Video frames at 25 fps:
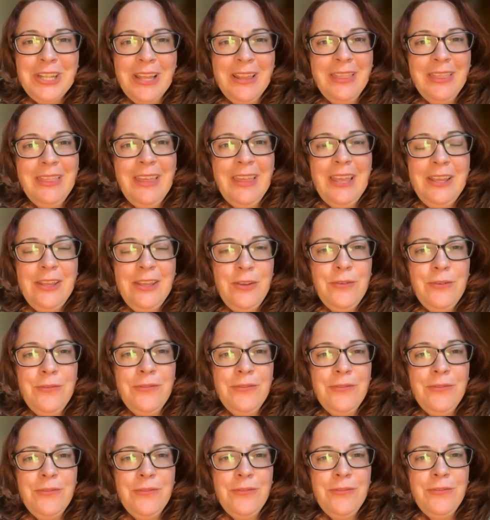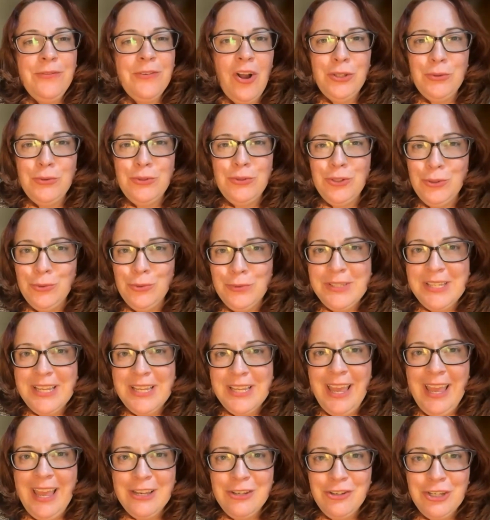And thank you for all you do
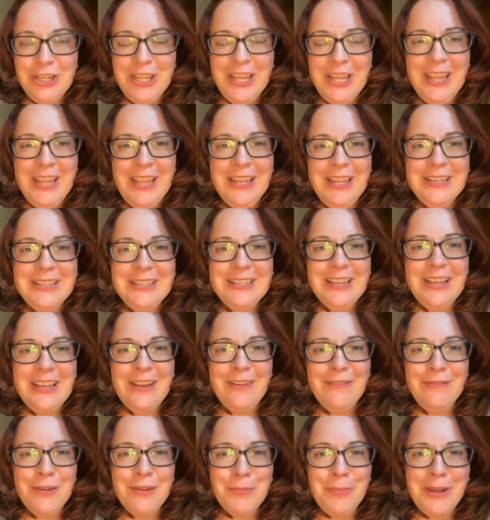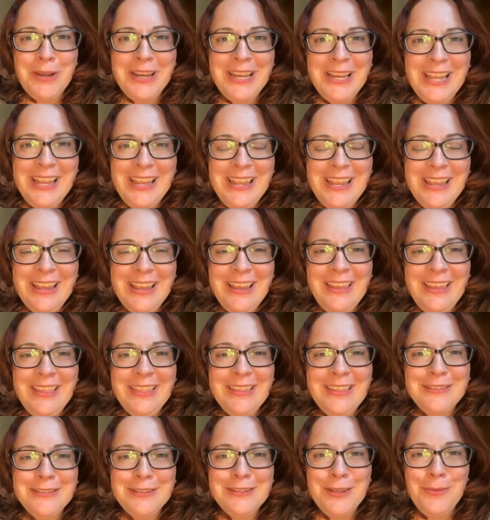to educate everybody in
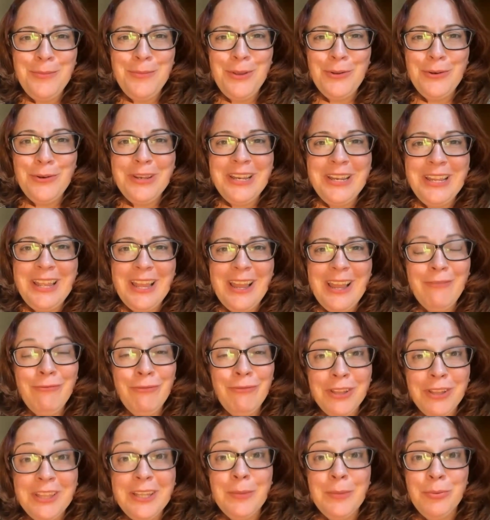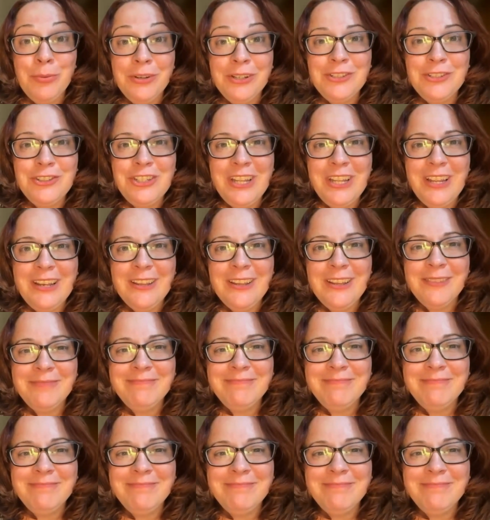this community. I really appreciate it.